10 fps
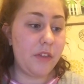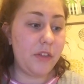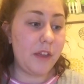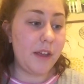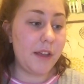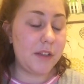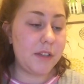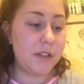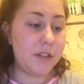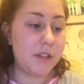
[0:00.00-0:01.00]

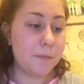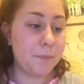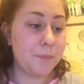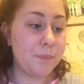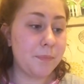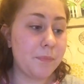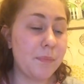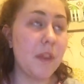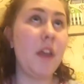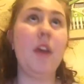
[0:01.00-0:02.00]
that
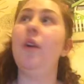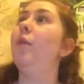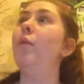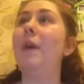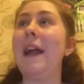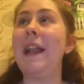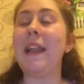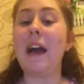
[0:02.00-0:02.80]
when